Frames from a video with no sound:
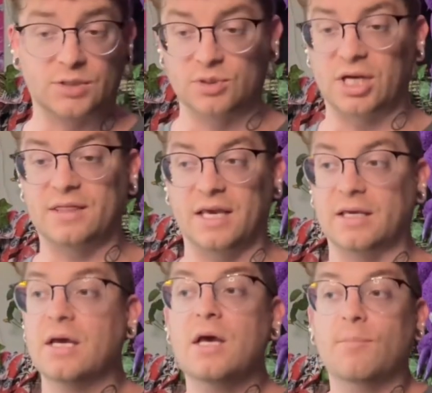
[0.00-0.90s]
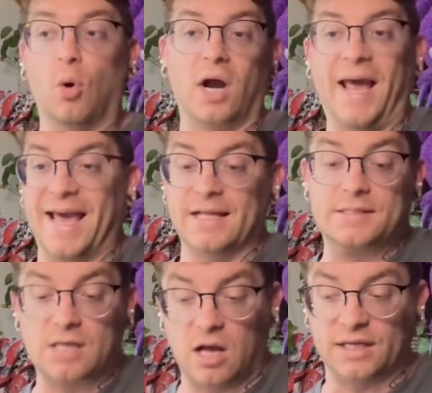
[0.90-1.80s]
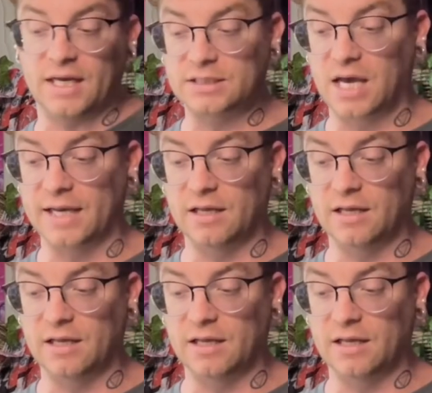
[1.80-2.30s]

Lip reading: which I think more hands on it kind